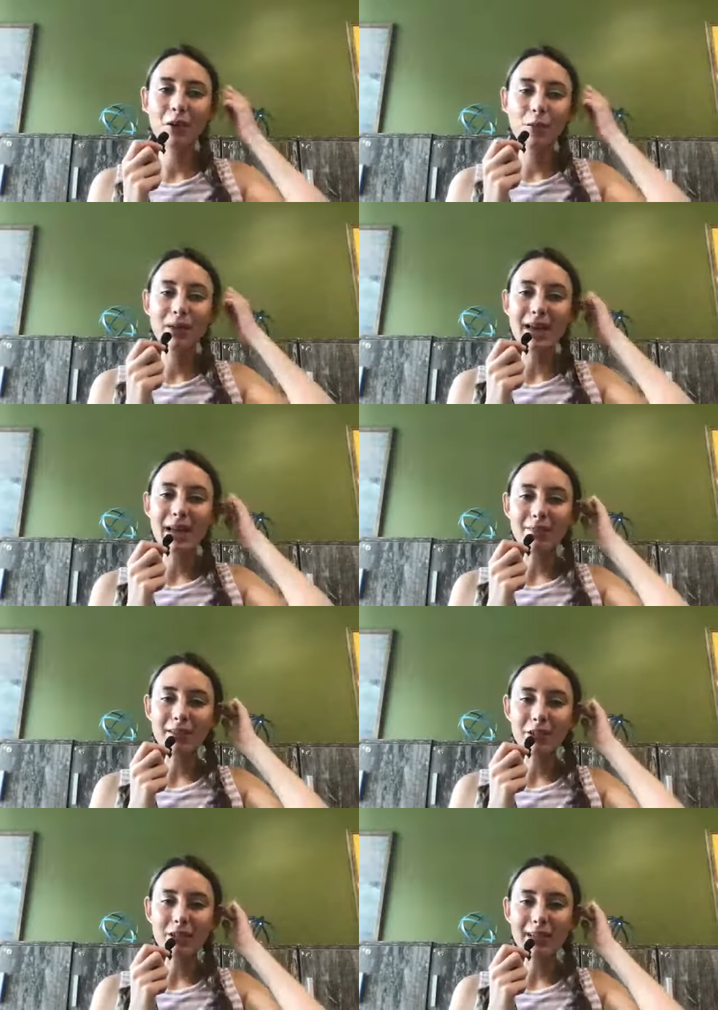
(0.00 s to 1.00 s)
We have
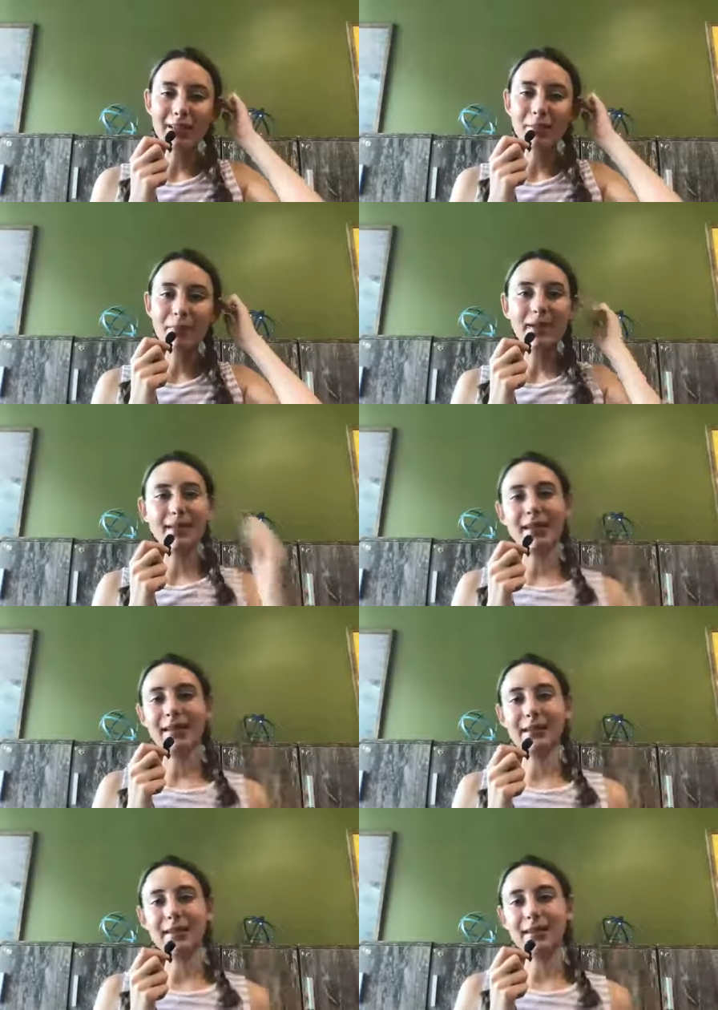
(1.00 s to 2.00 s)
these chats
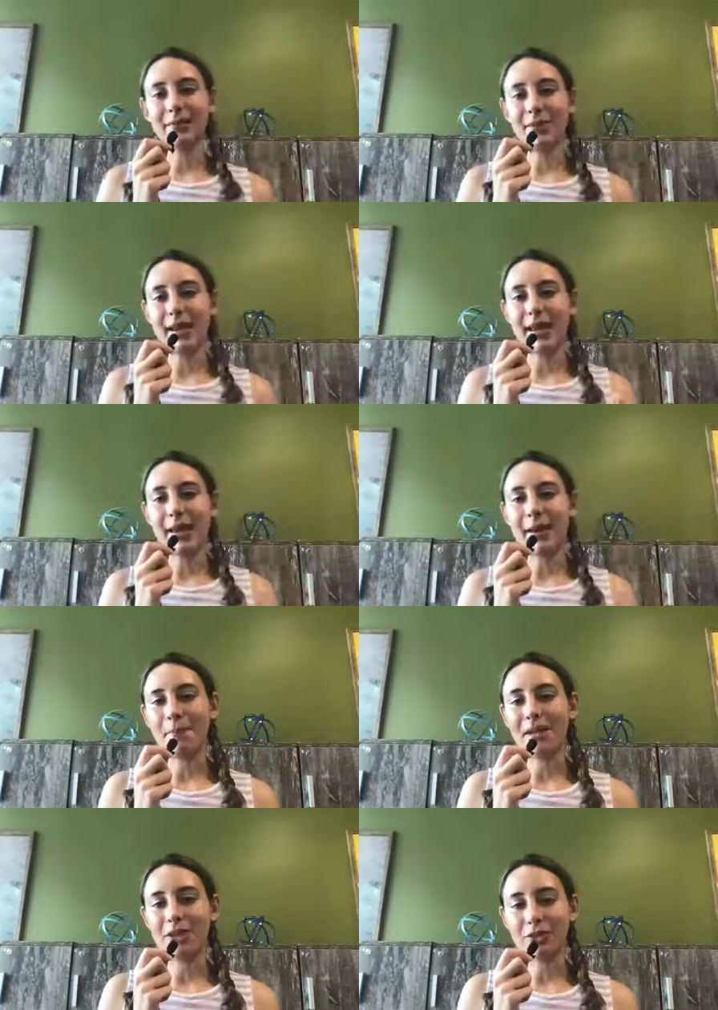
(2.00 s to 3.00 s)
Mondays at 11
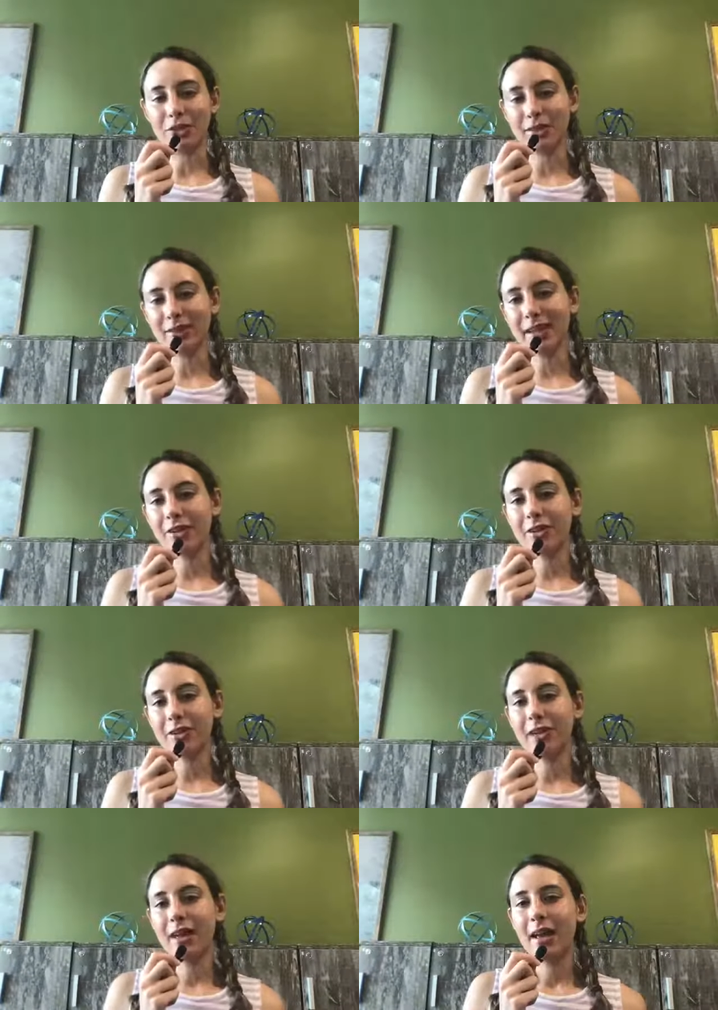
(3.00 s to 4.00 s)
a.m. Eastern
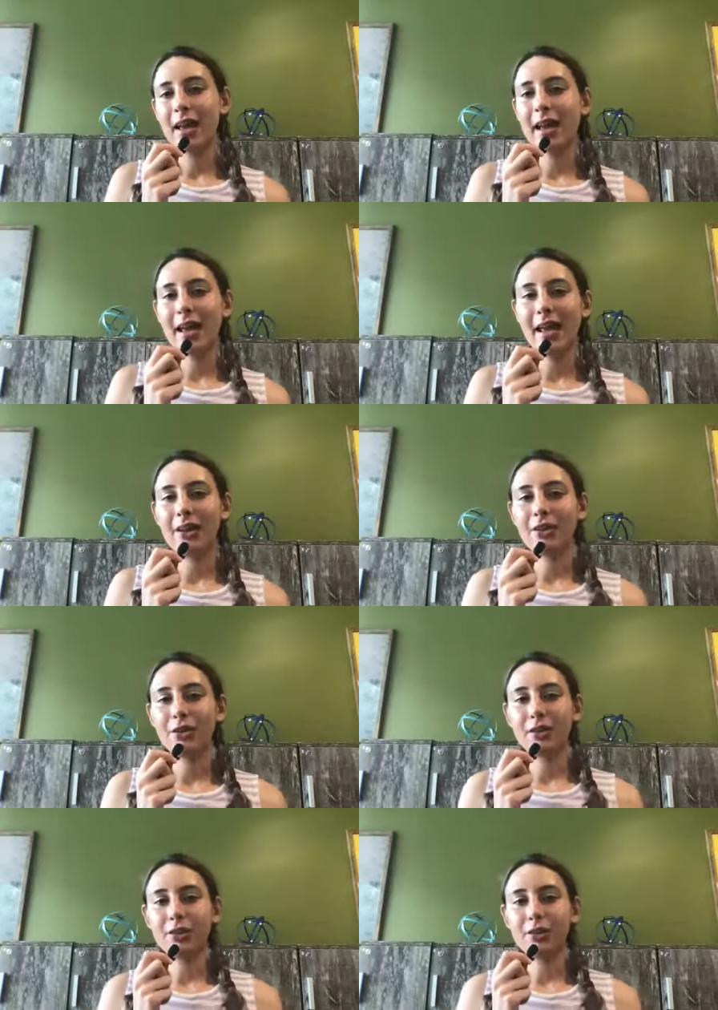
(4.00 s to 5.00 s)
Standard and
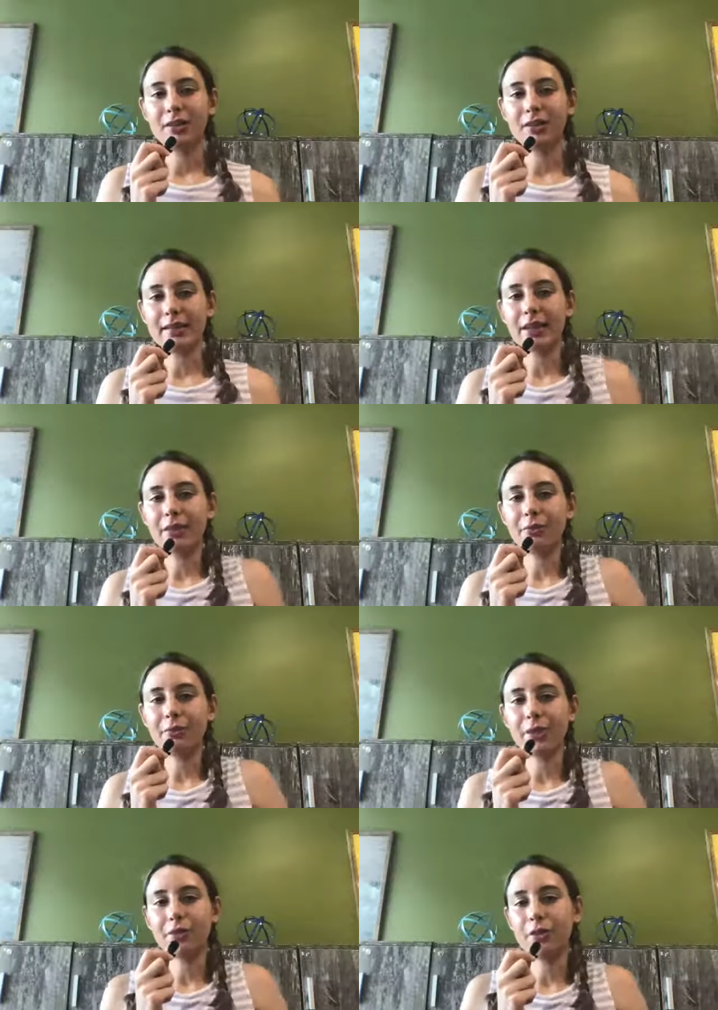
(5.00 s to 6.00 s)
Thursdays at
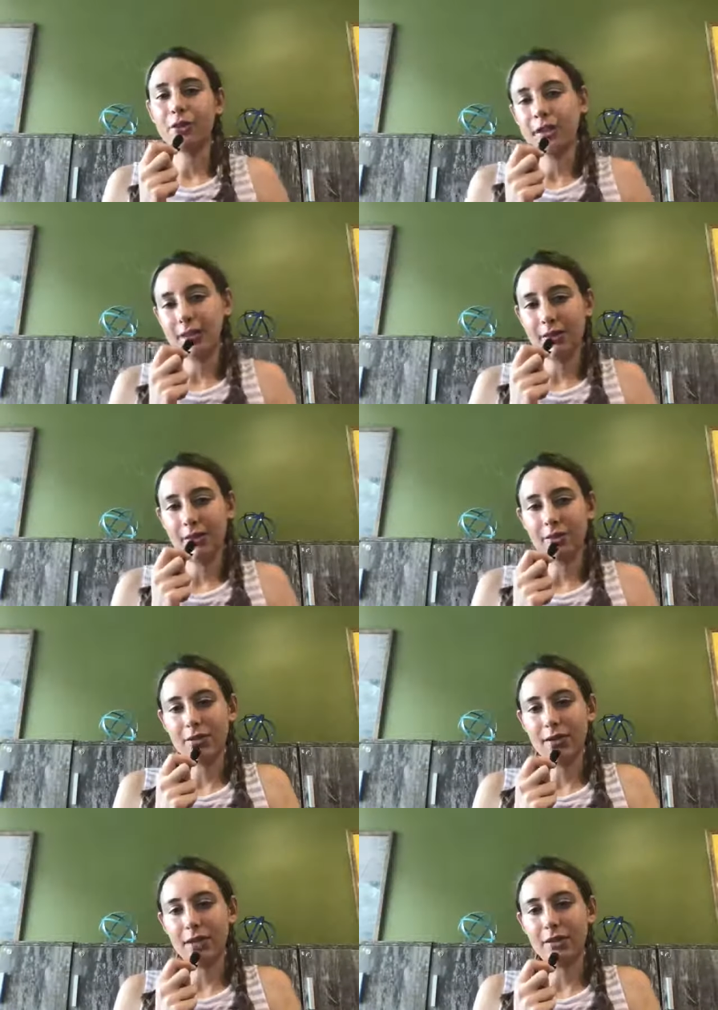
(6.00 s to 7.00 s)
3:30 Eastern
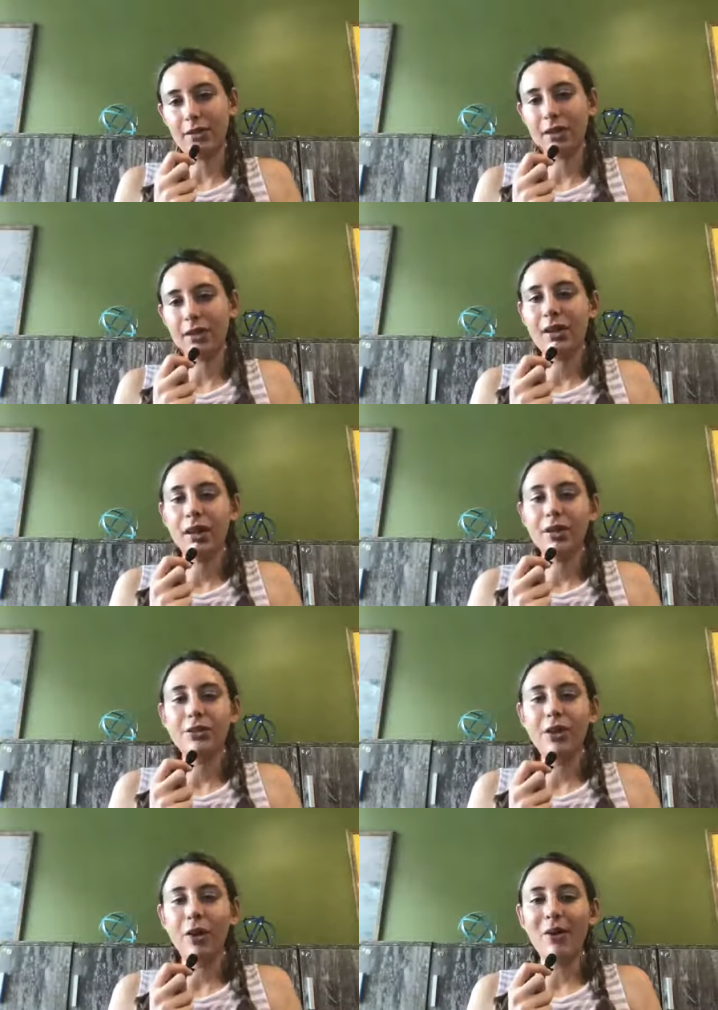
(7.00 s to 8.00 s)
Standard.
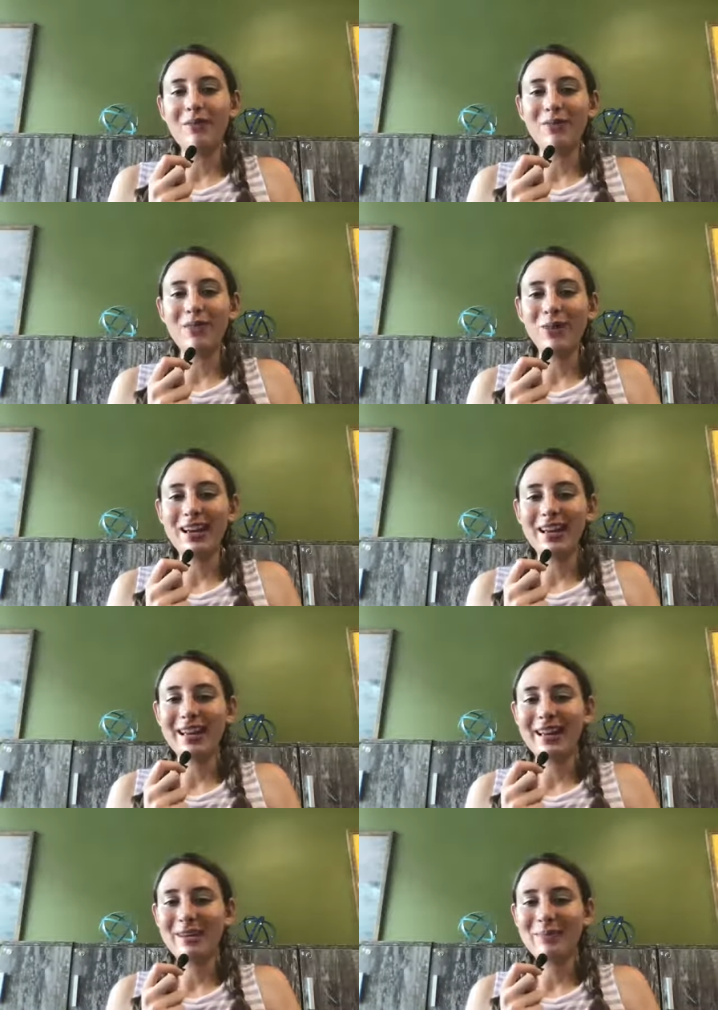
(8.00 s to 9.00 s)
So if you want
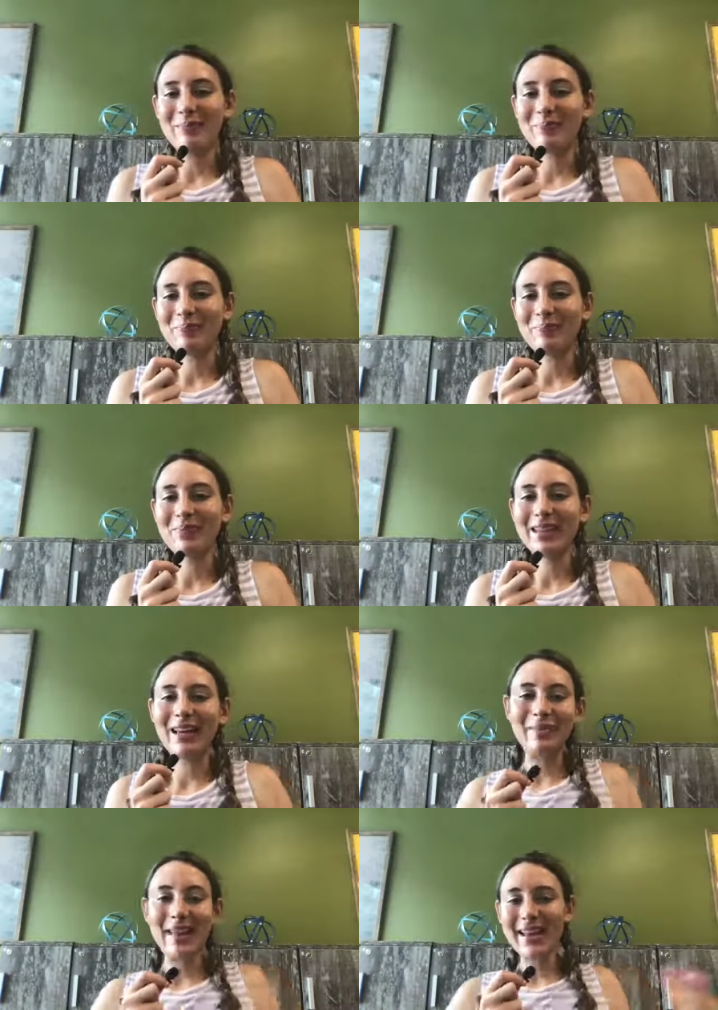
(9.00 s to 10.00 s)
to come
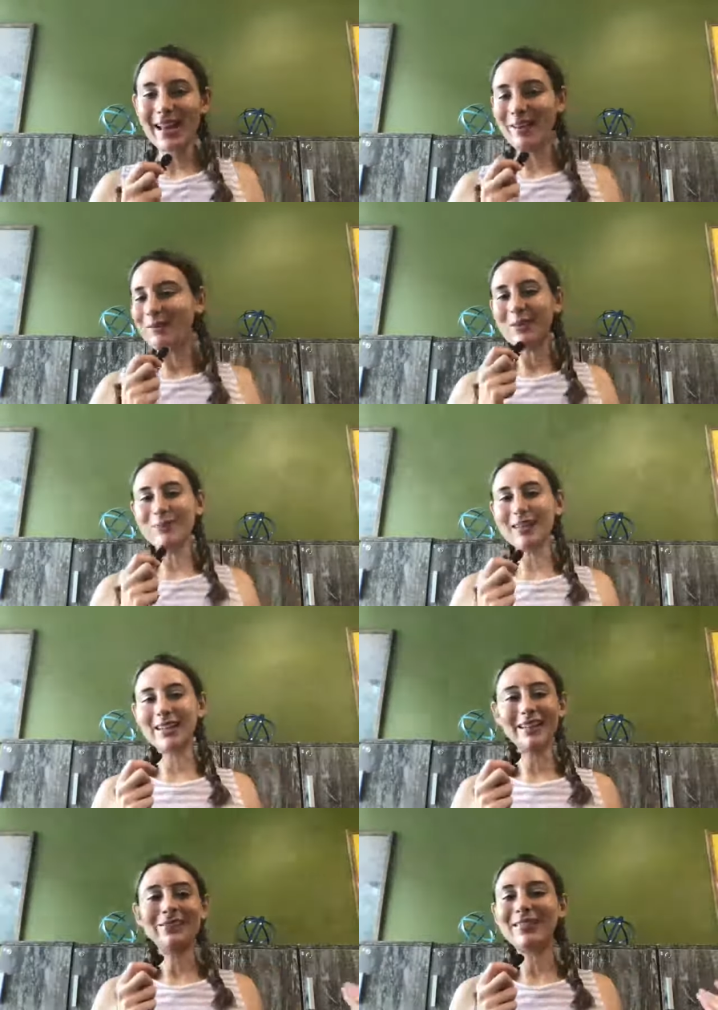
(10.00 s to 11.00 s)
um, hang out, we would
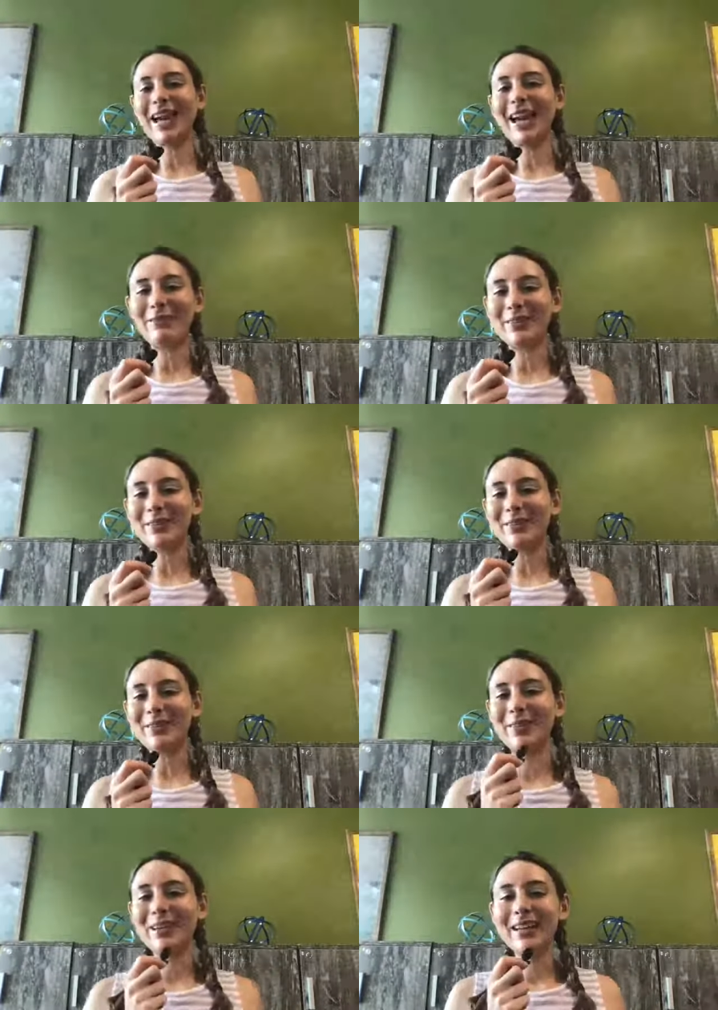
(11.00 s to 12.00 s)
love to have you.